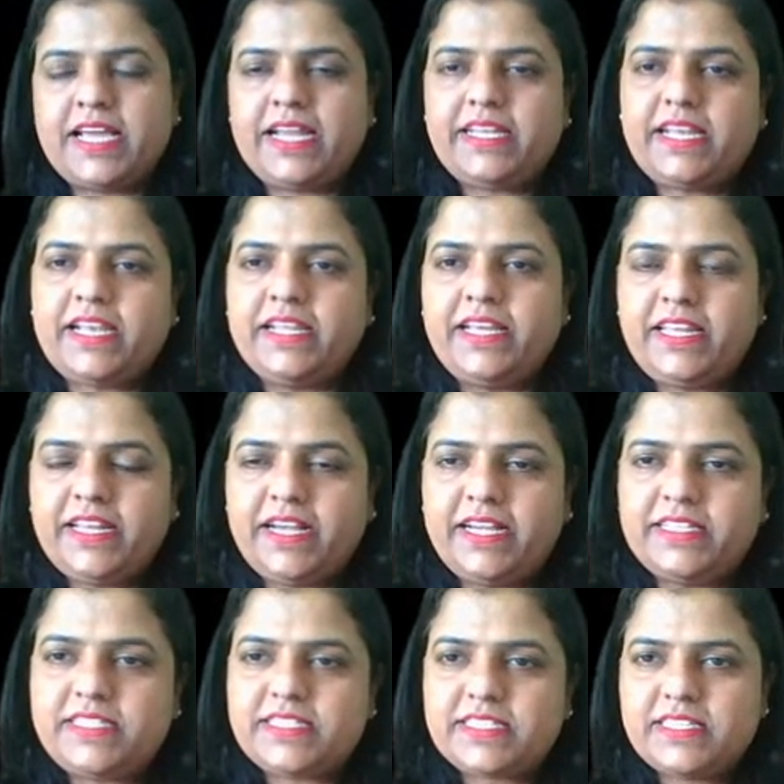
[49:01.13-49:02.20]
that clear,
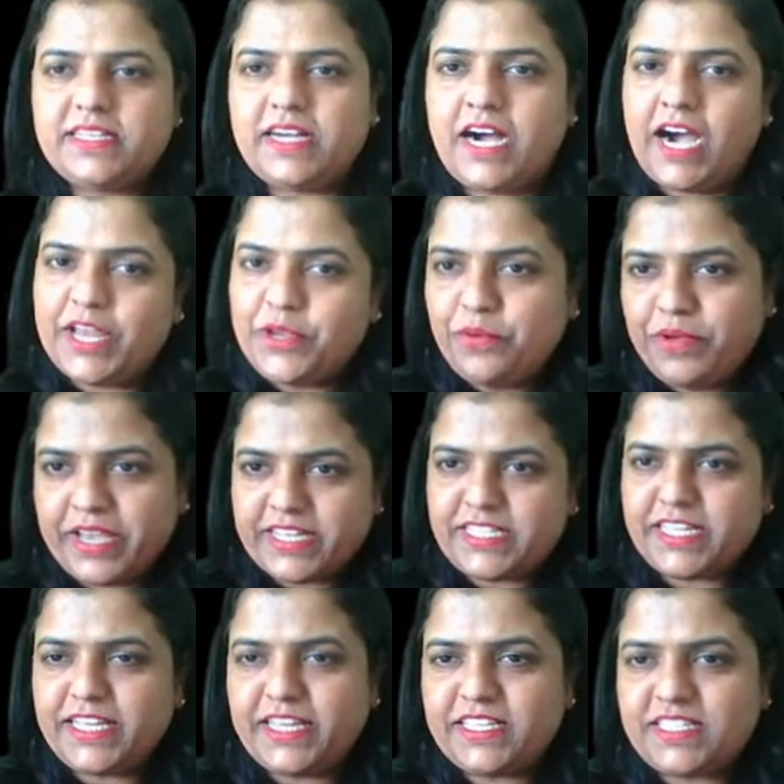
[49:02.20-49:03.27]
guys? Are you
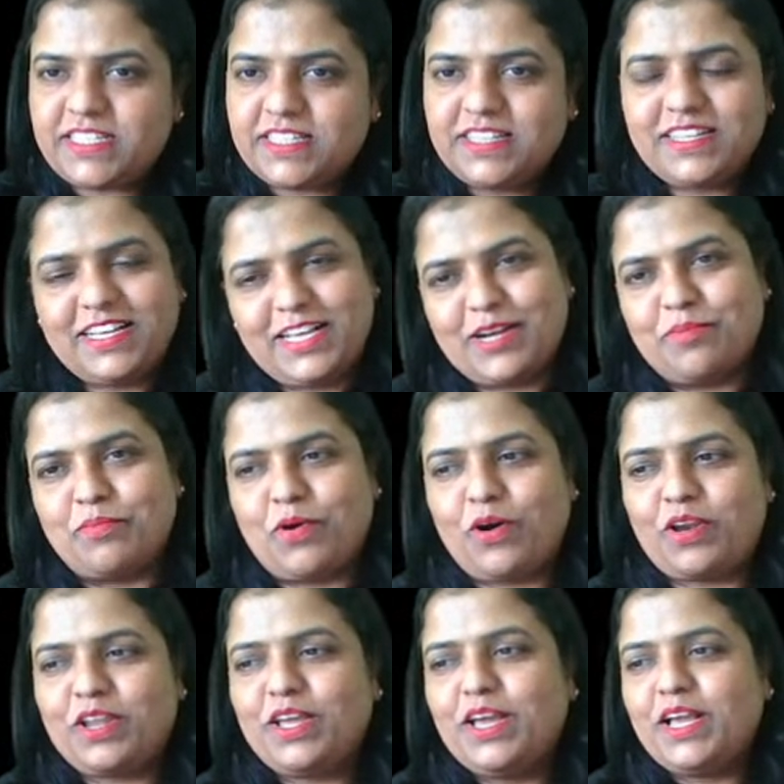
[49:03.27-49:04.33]
getting it? Come on.
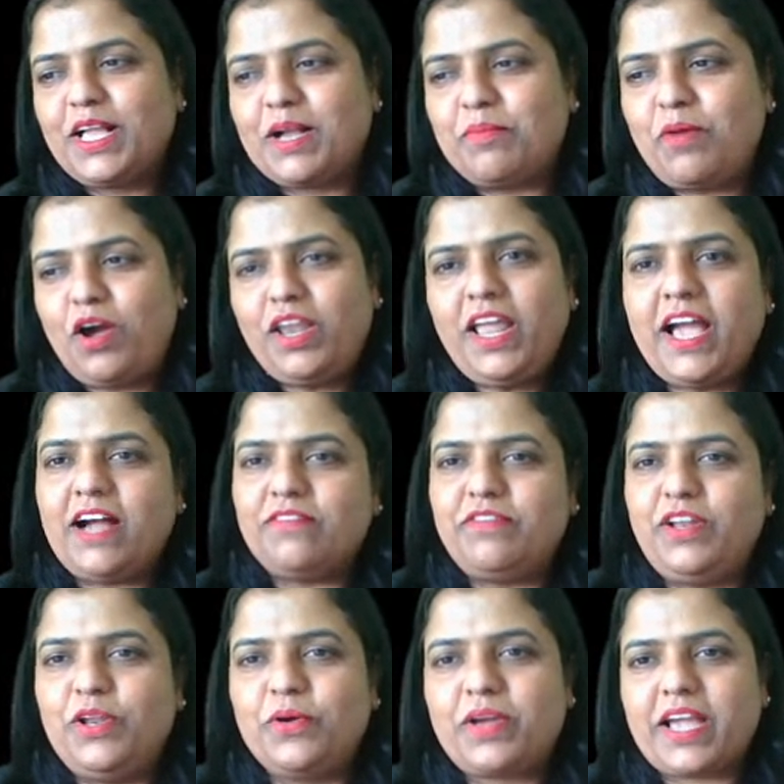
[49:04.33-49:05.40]
Come on, have a
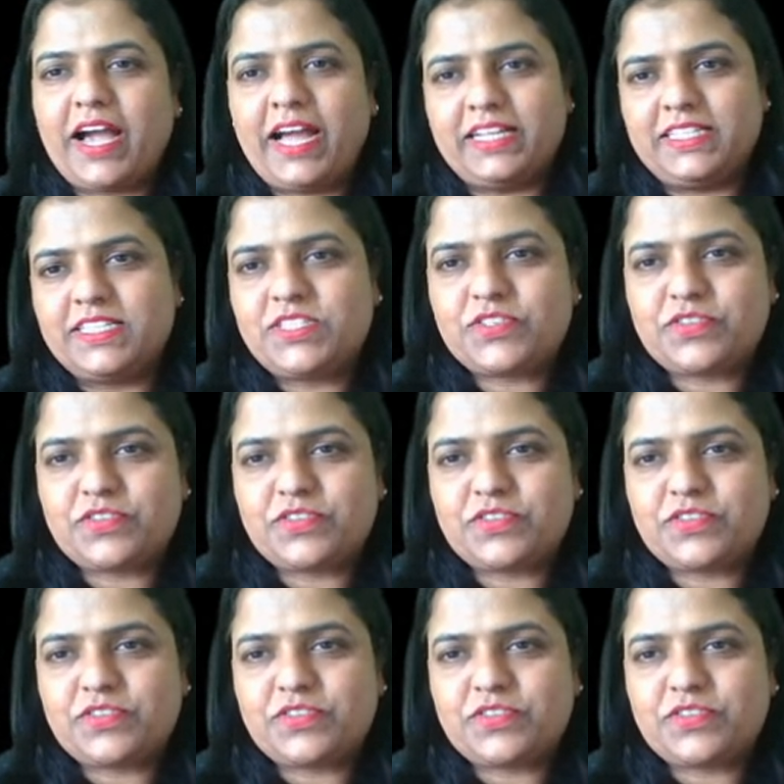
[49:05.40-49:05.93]
look at the